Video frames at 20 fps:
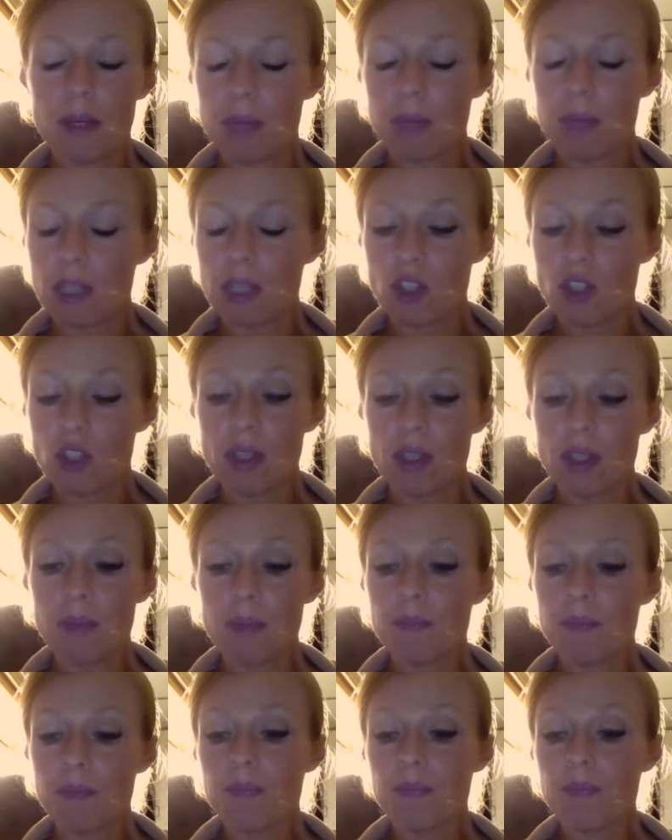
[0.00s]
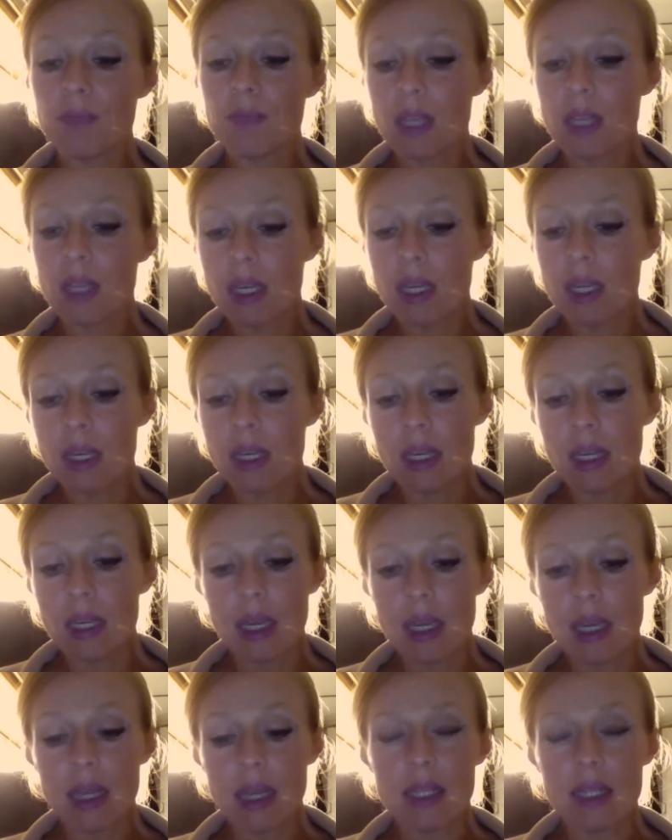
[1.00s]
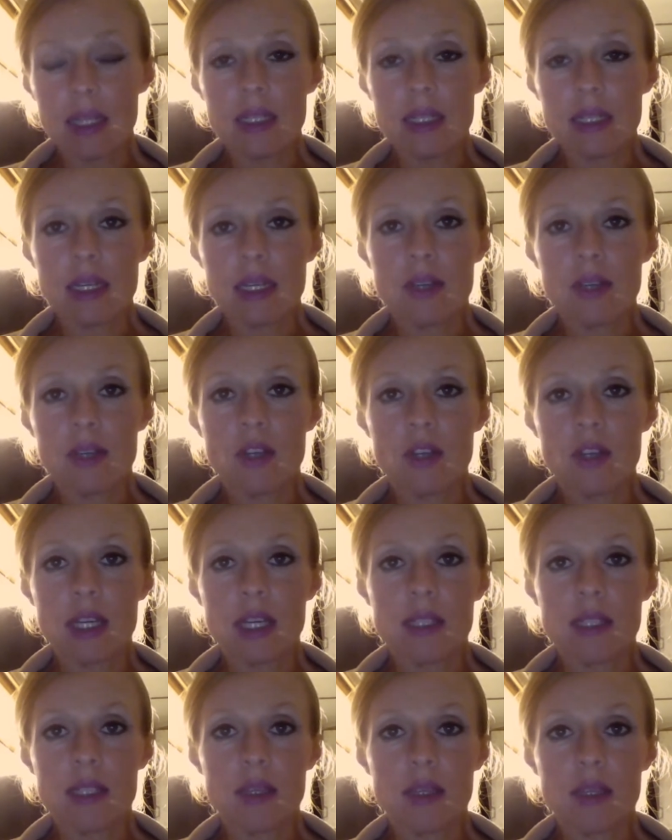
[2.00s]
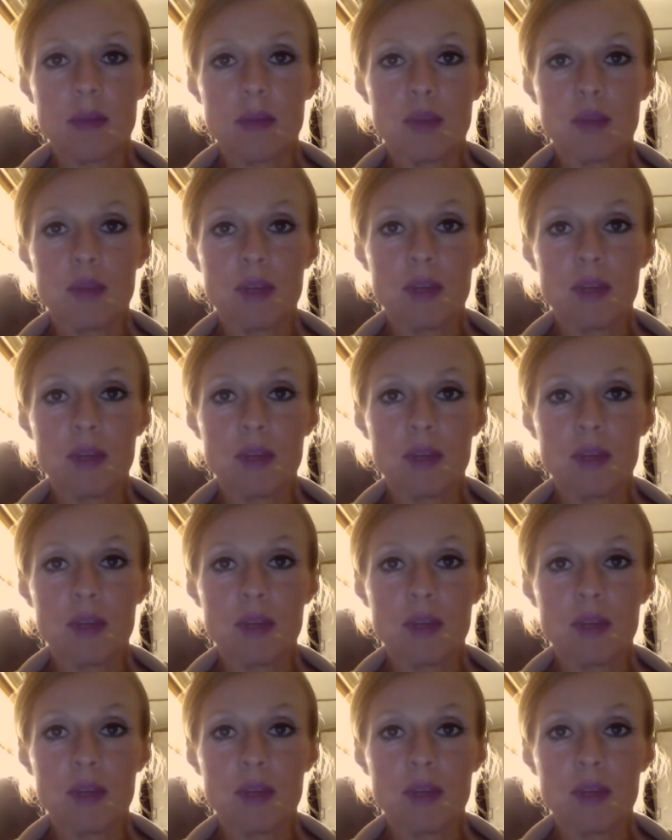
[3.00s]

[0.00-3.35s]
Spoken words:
etch on them. And it creates a